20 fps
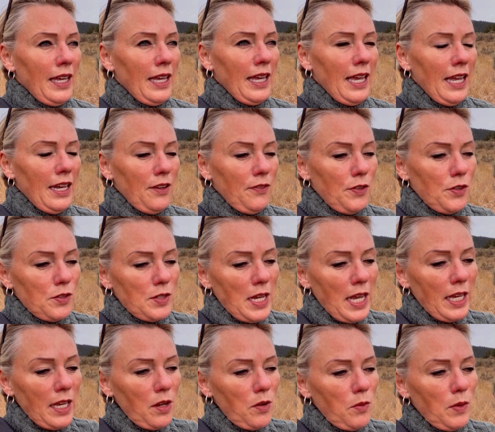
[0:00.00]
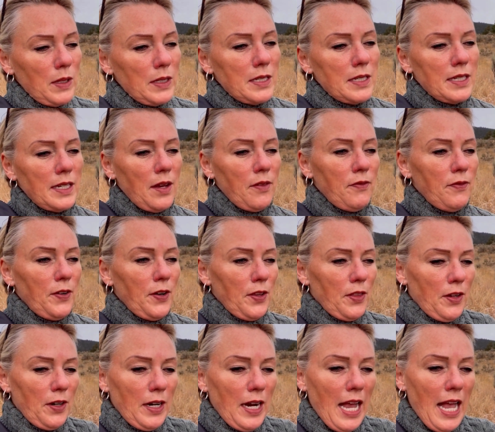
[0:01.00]
And if you take it one step
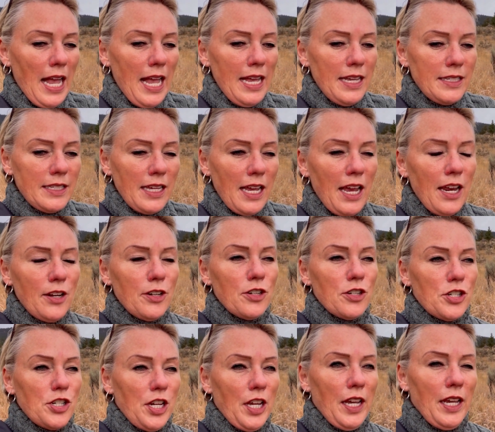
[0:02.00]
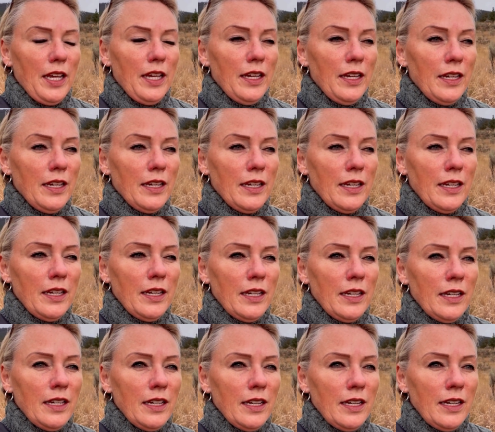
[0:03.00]
further, as energy,
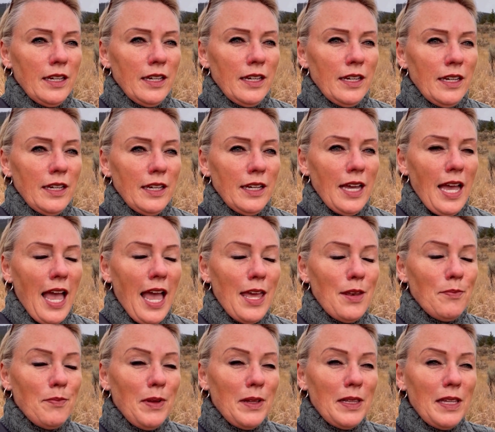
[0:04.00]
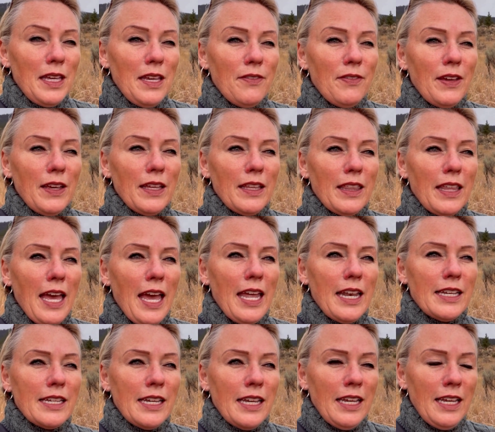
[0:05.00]
and believing
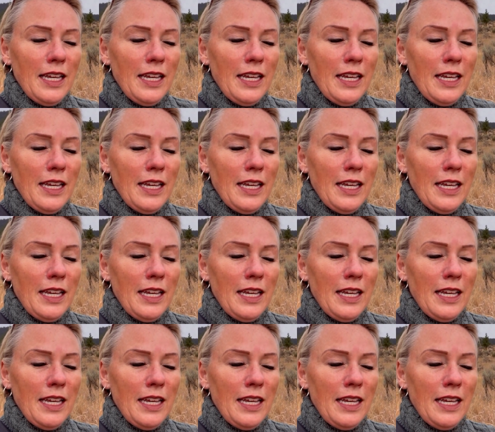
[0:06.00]
that